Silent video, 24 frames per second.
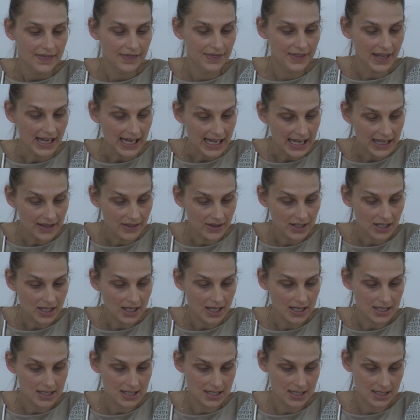Then
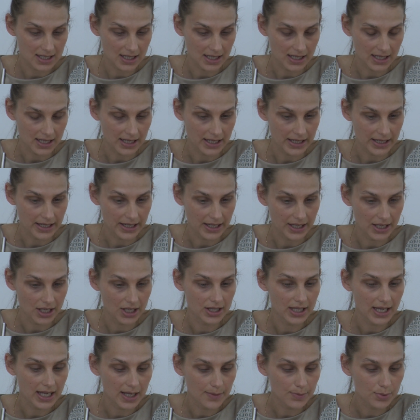it's
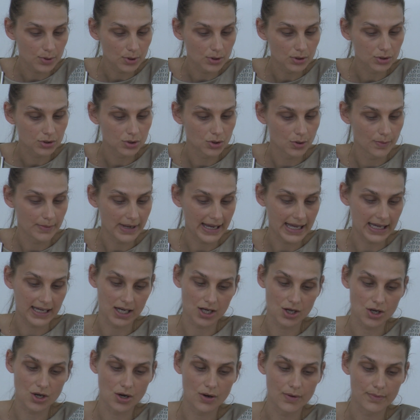enabled to
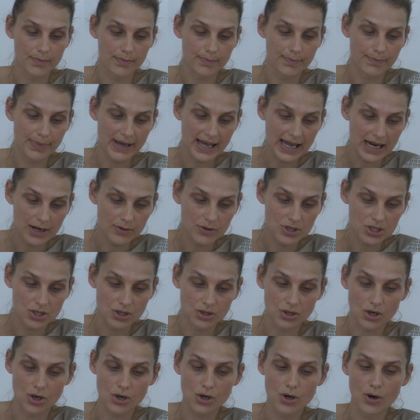make a
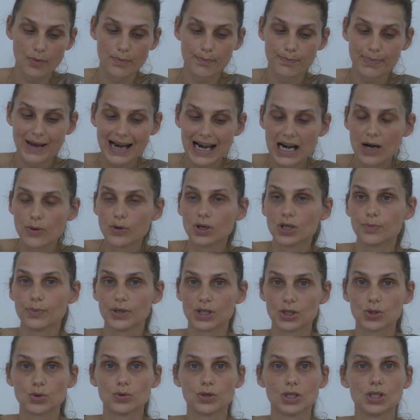comparison or comparing
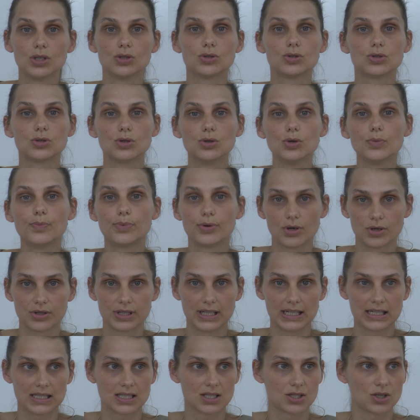between two
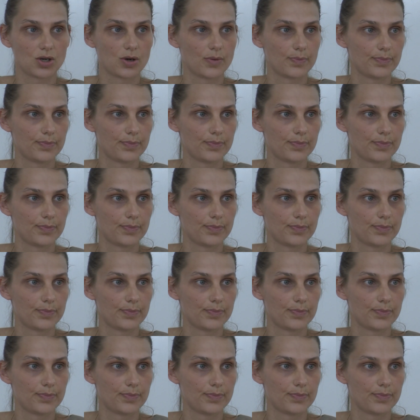products or